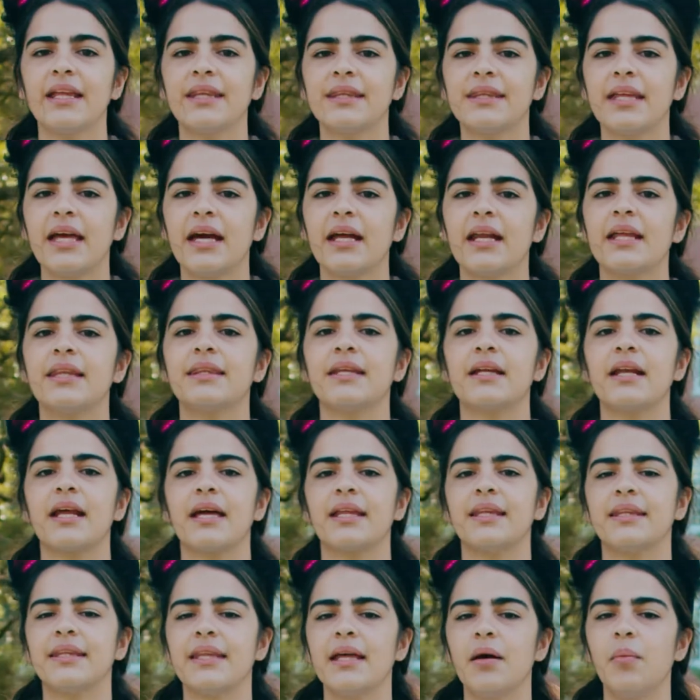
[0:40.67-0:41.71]
sand is an
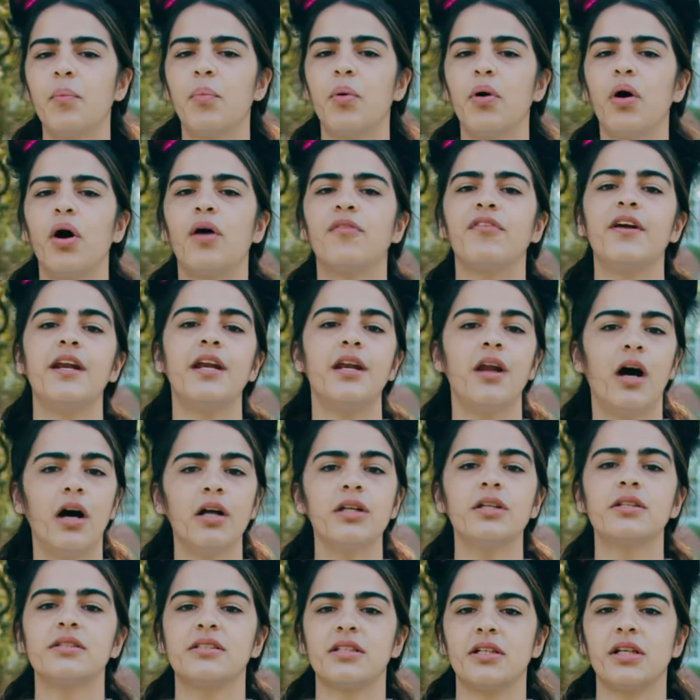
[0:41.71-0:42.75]
example of a
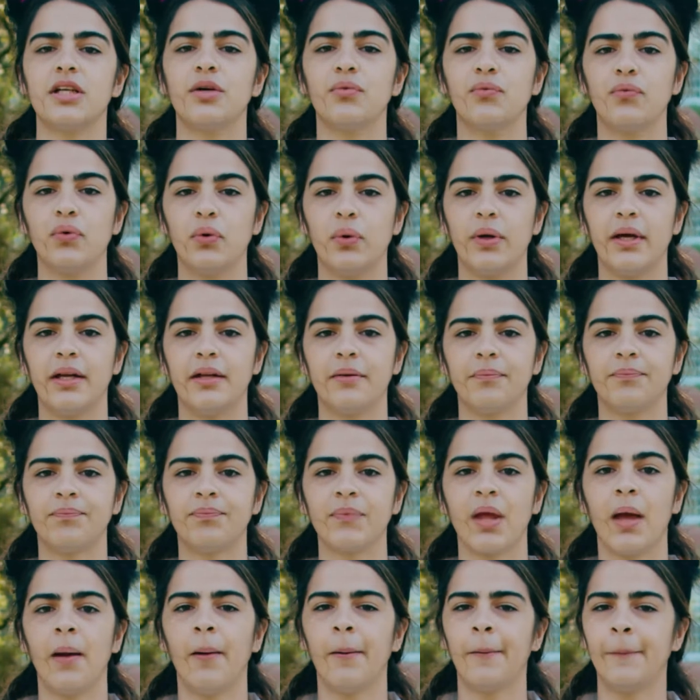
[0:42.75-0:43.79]
non-Newtonian fluid.
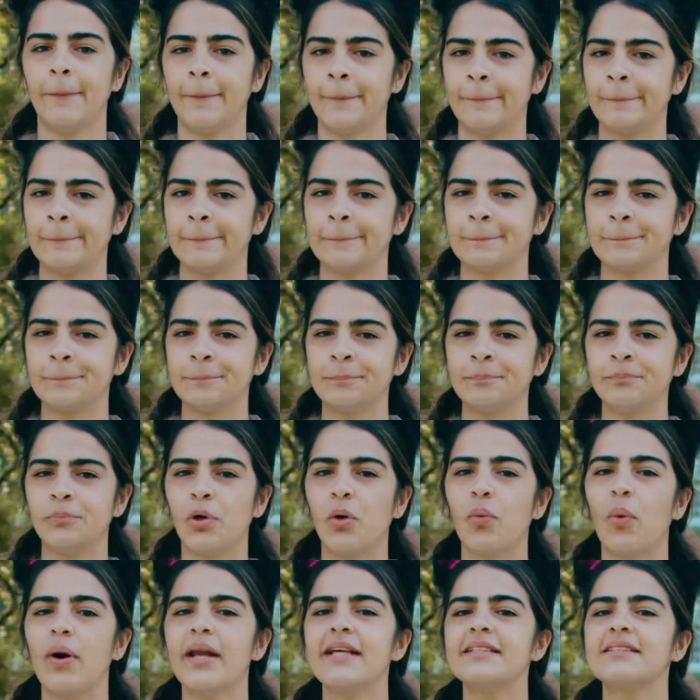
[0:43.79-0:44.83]
But
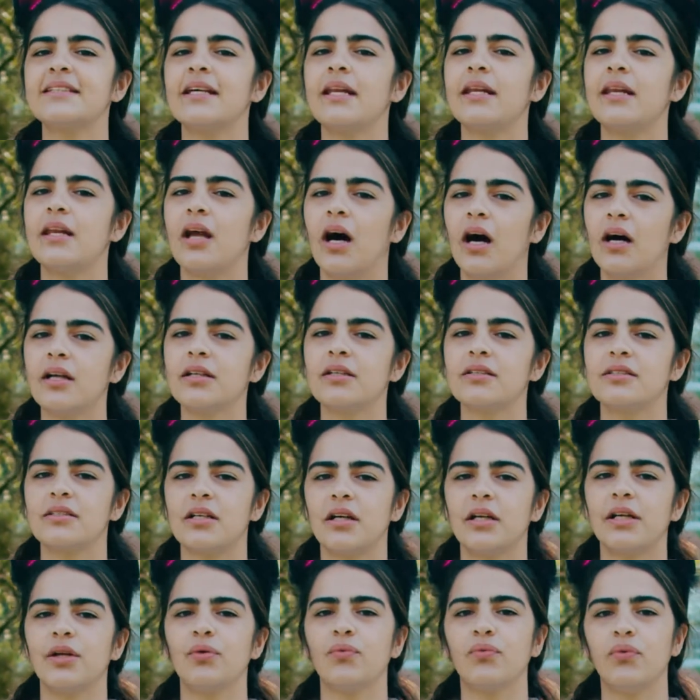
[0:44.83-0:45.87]
what is a
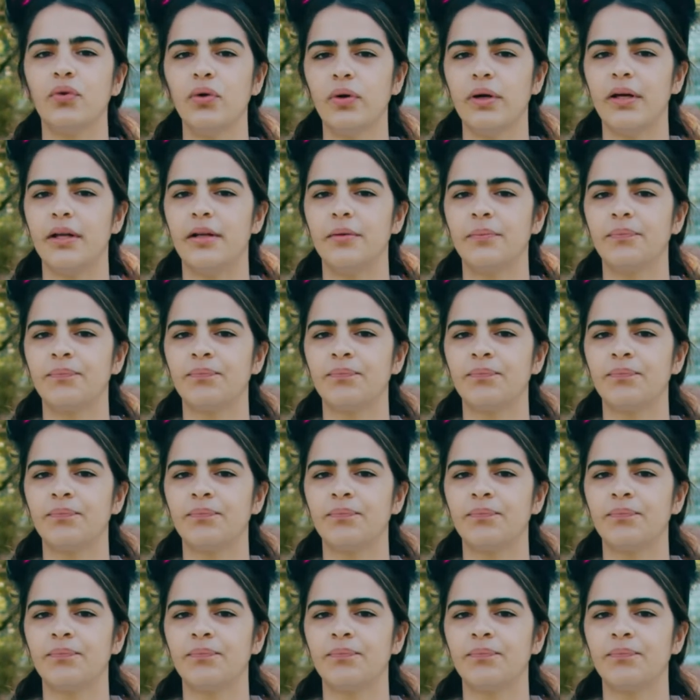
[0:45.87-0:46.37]
non-Newtonian fluid?